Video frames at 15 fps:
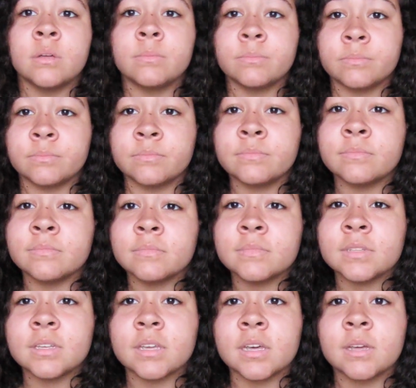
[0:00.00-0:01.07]

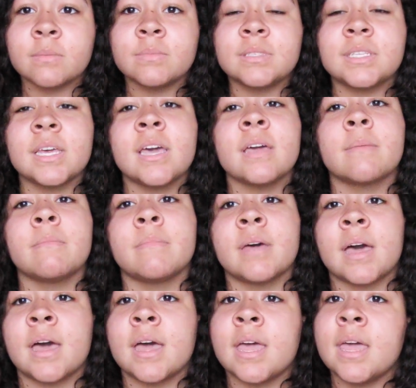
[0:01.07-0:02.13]
Mm, come take
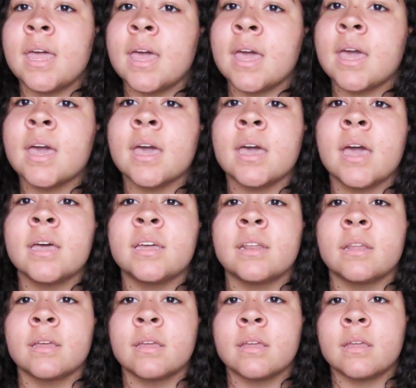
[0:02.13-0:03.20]
my hand
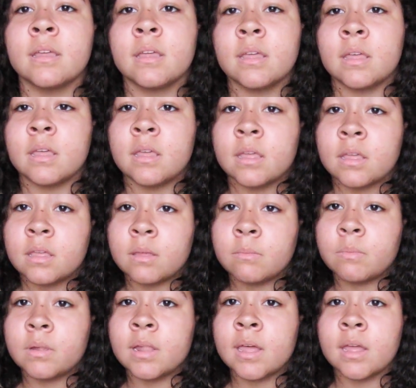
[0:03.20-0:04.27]

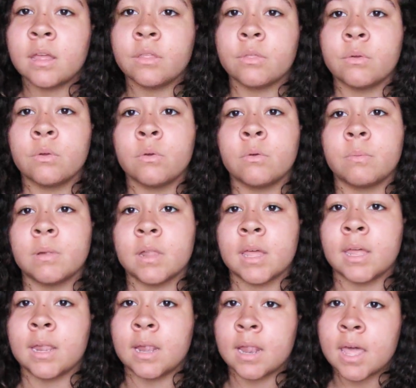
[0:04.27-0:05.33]
and play through
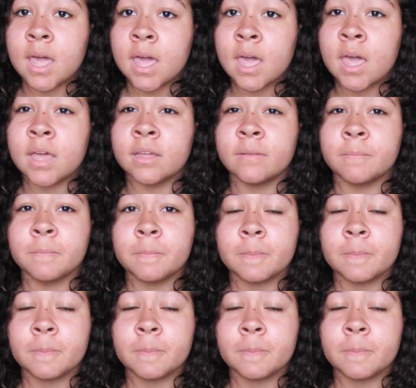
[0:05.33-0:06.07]
playland.